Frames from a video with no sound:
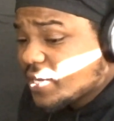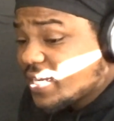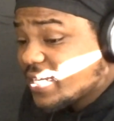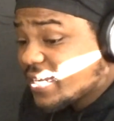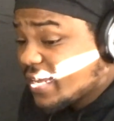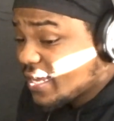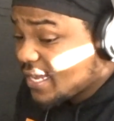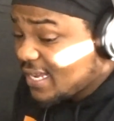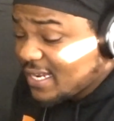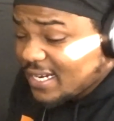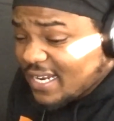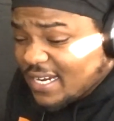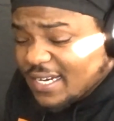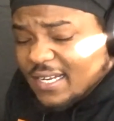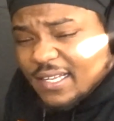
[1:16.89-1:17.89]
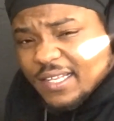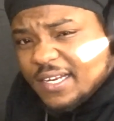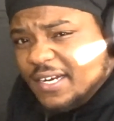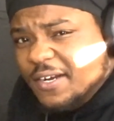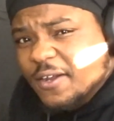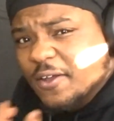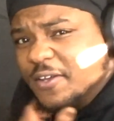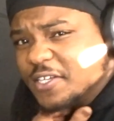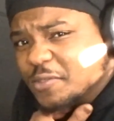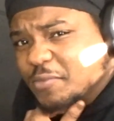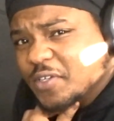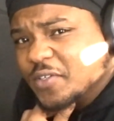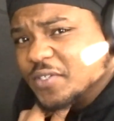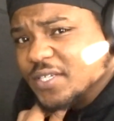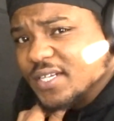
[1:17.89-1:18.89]
he he he deleted all his
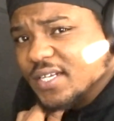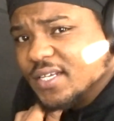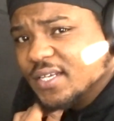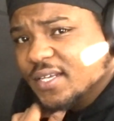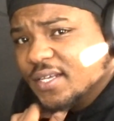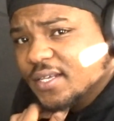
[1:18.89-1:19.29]
music.